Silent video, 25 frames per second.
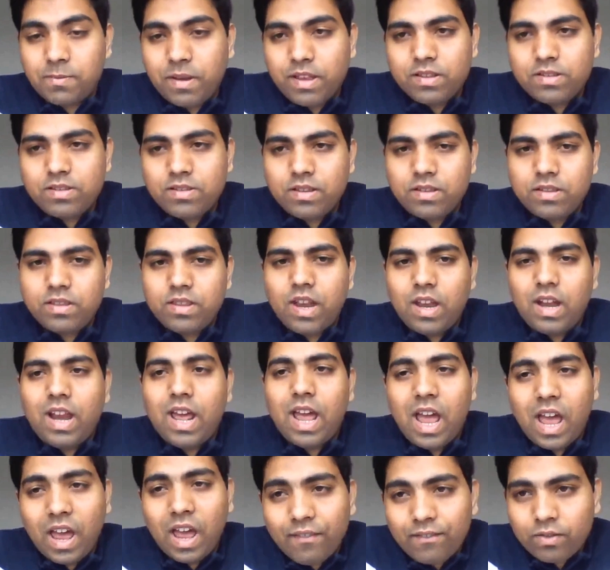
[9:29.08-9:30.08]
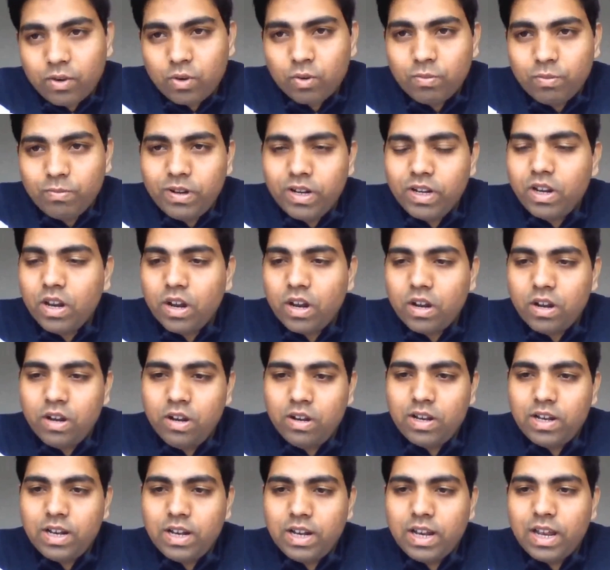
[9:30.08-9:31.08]
expenses that have to be
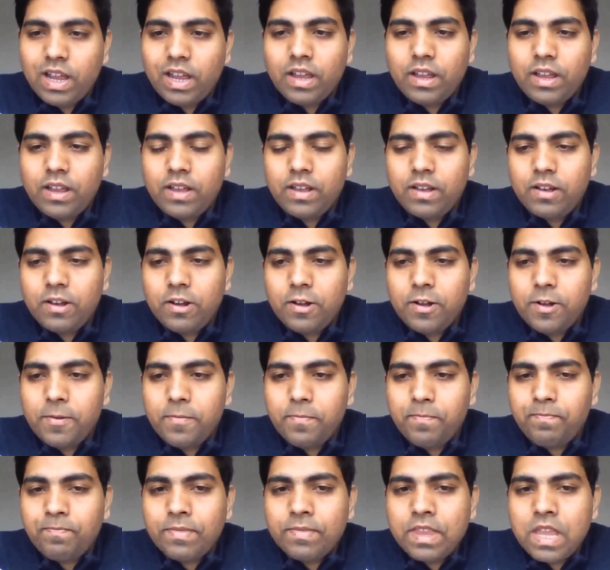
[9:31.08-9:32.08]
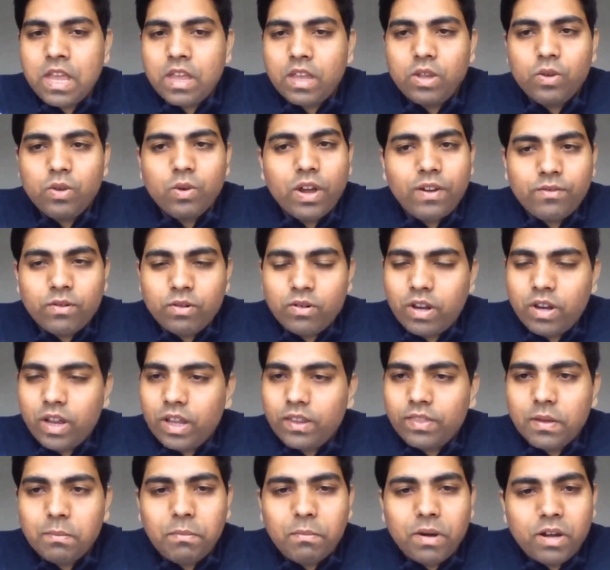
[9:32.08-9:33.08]
done, like you have to
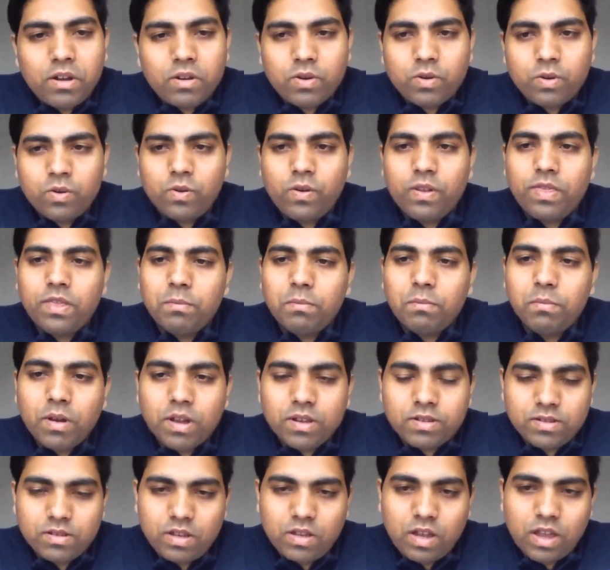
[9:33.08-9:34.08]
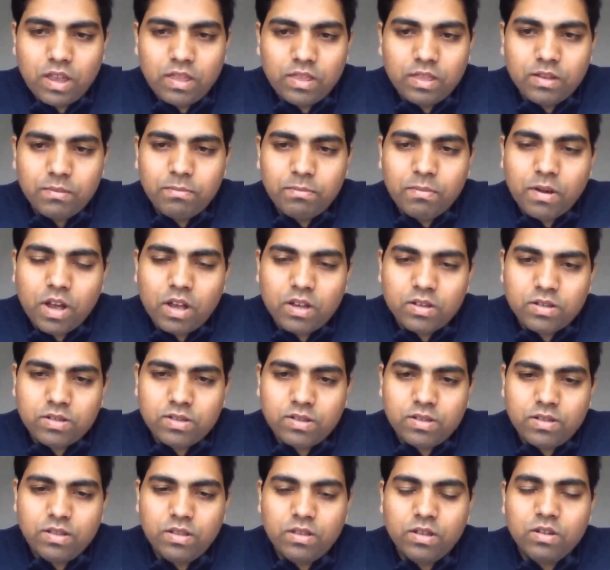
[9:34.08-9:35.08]
take the metro and the bus, and the
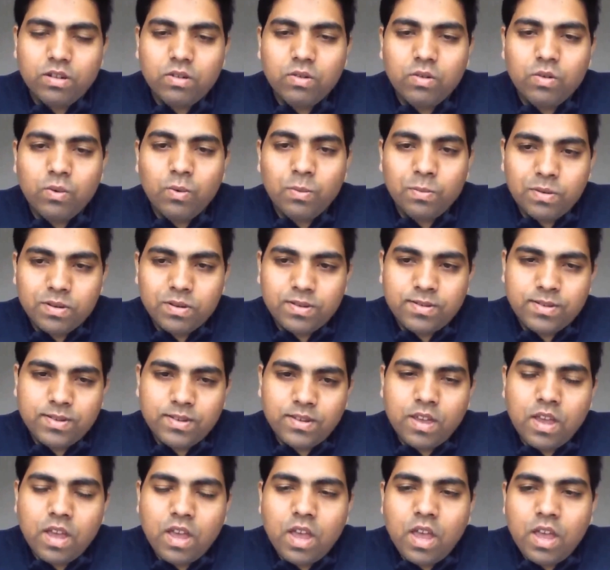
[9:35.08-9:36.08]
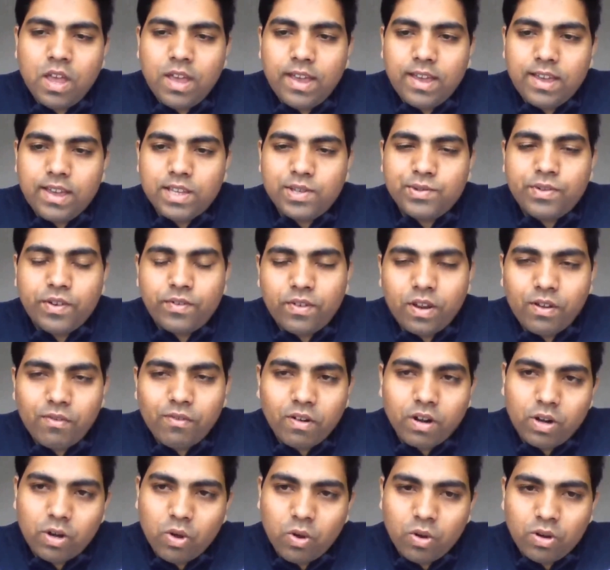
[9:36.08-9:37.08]
pass, the opus is
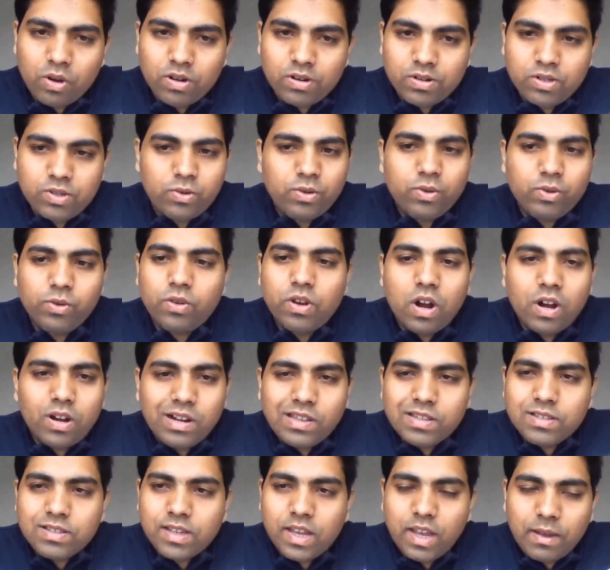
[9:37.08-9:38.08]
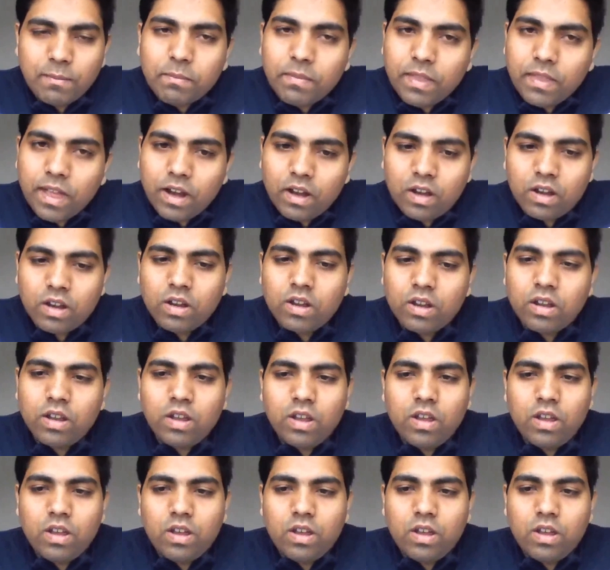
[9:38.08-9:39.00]
$51, so you can't escape that,